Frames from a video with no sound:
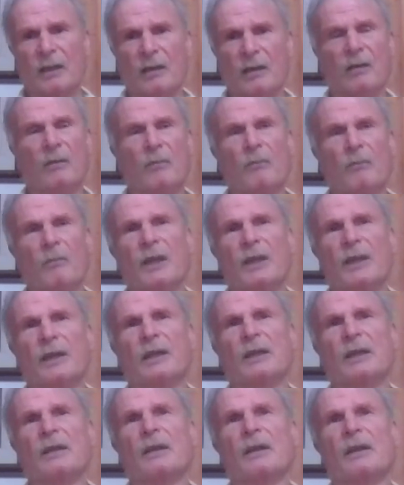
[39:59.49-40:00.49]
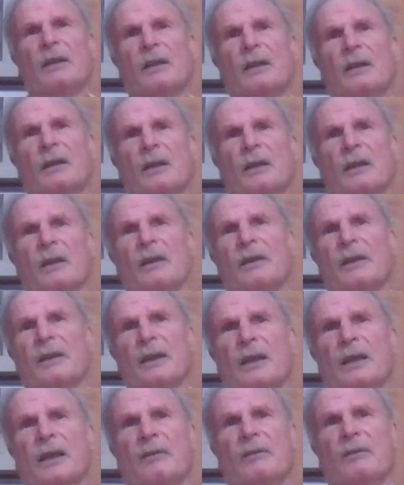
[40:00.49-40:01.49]
Um, they uh,
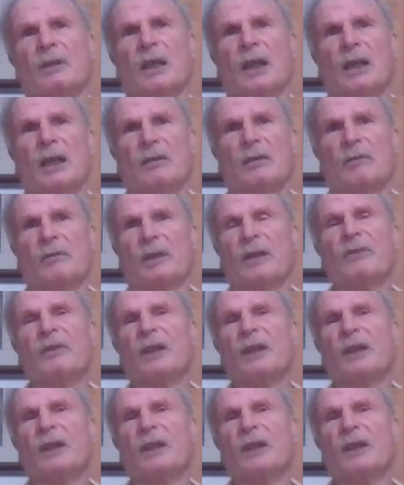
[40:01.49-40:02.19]
they have a lot of,